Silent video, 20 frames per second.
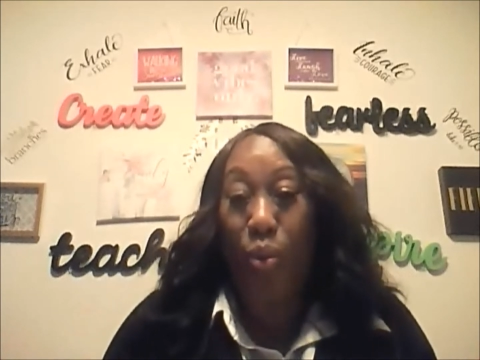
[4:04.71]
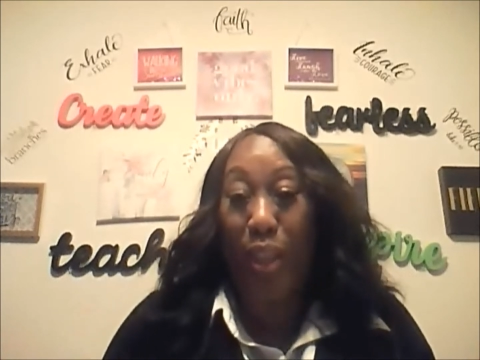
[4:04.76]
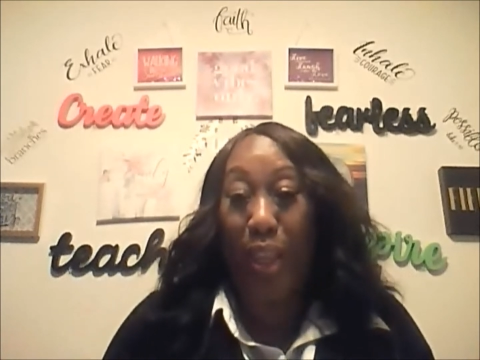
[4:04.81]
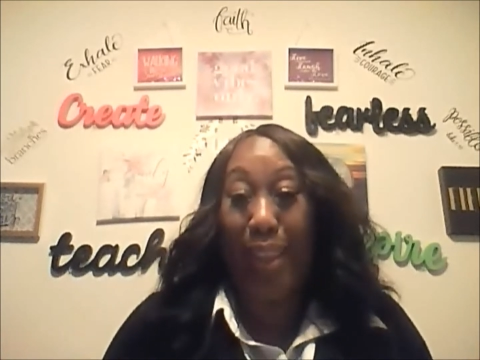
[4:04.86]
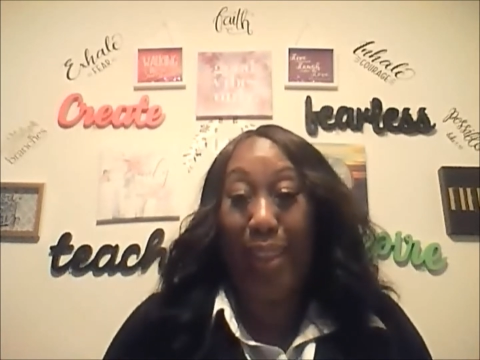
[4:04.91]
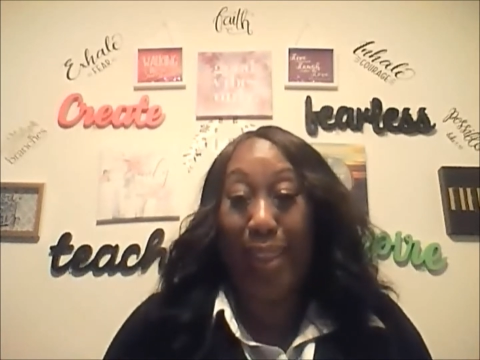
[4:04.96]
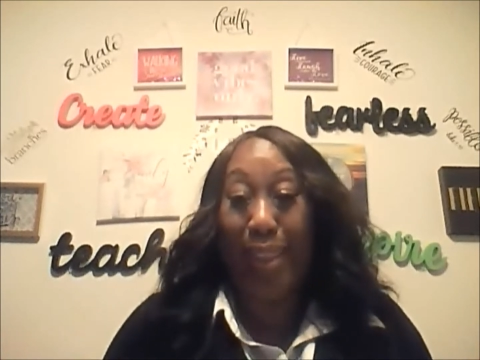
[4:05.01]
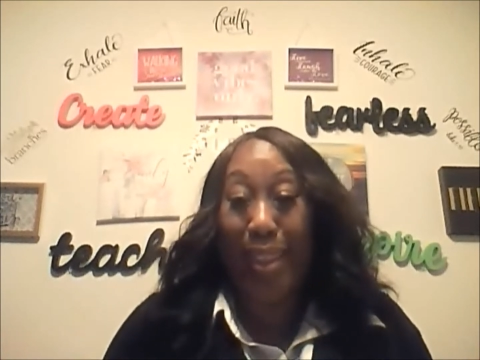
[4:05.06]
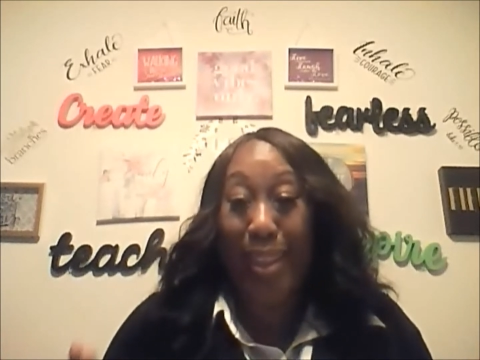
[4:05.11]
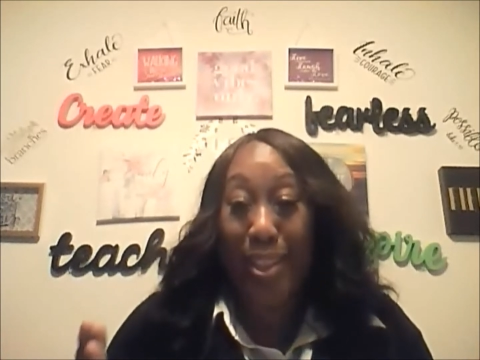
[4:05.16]

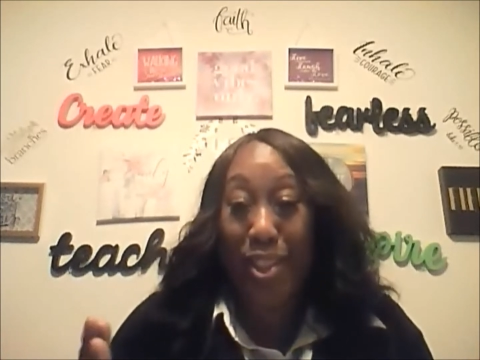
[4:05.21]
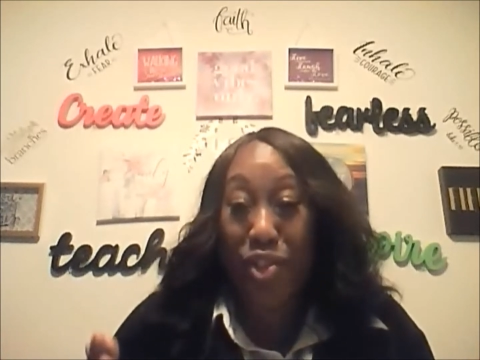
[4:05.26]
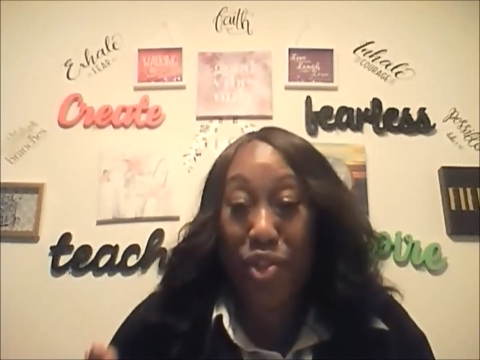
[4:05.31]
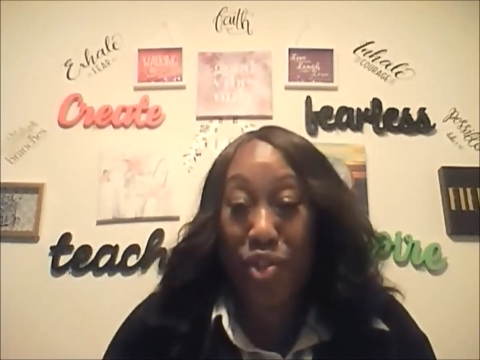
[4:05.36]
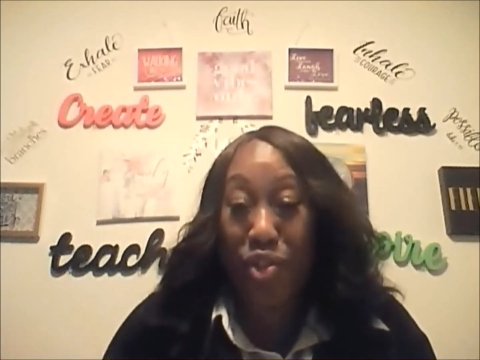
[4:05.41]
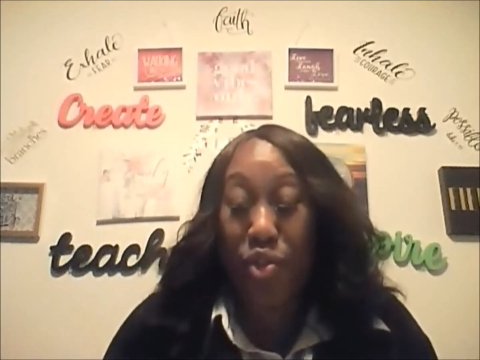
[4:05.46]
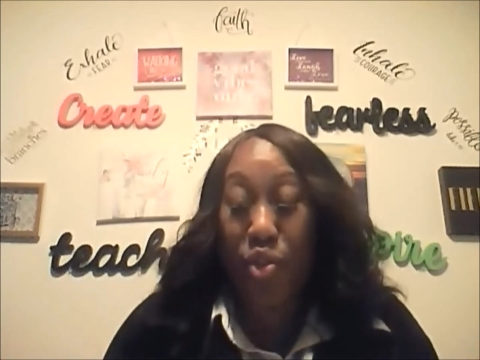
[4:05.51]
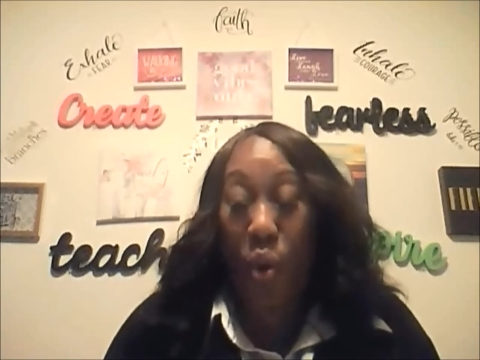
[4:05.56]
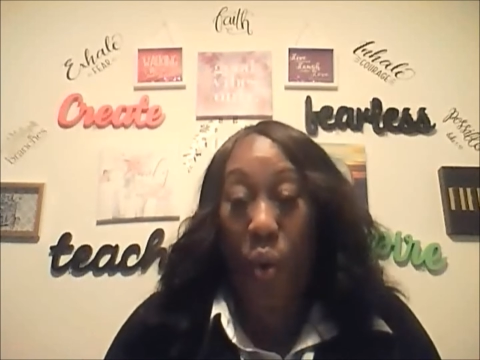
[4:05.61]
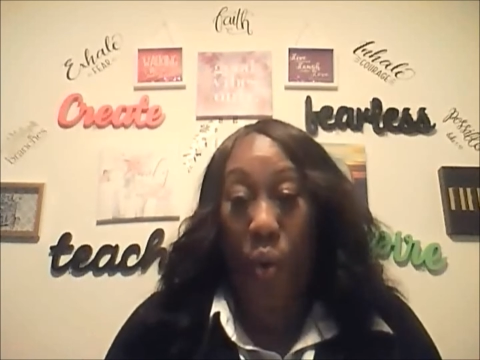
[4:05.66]
that this
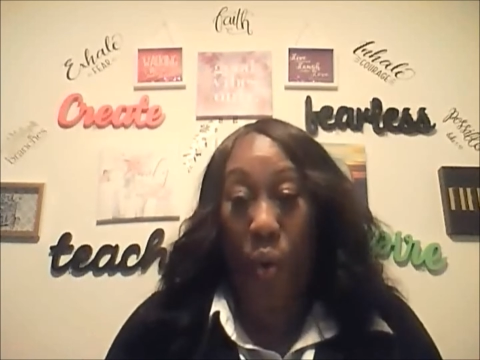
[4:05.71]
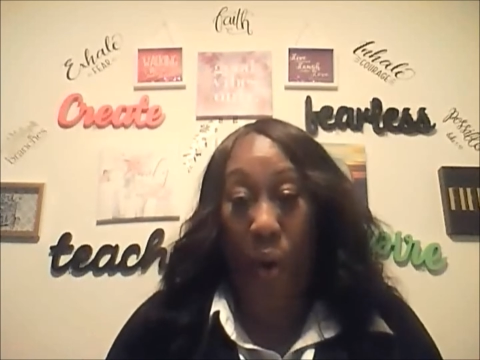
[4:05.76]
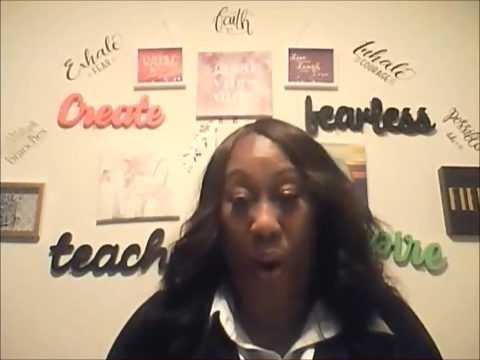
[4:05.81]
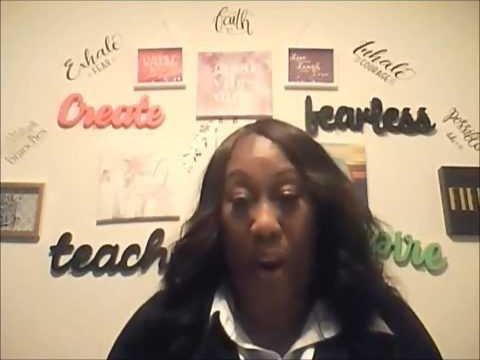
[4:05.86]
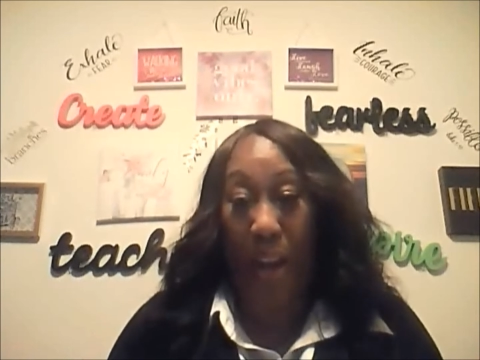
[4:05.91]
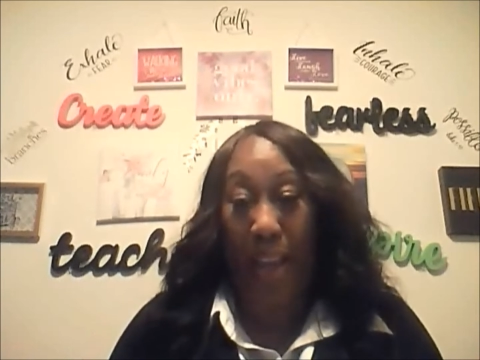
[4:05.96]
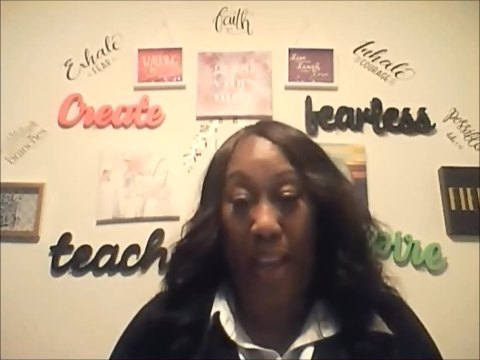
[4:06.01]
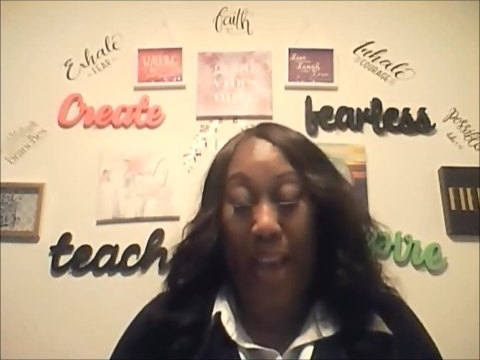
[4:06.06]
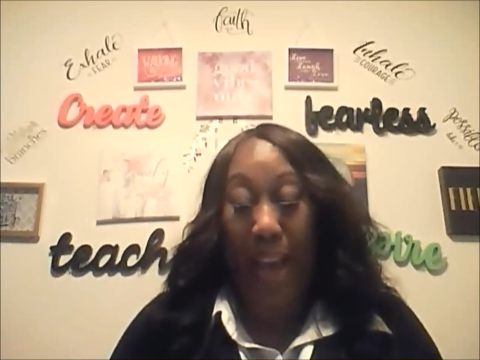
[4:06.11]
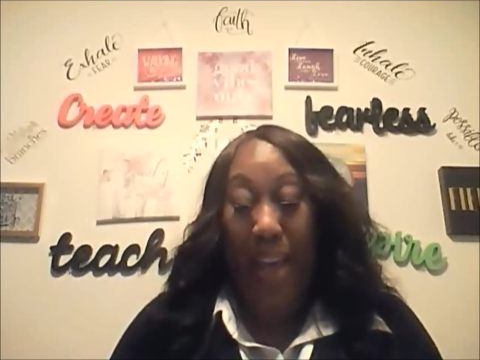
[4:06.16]

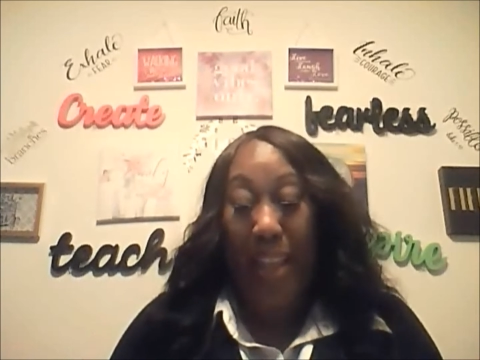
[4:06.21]
story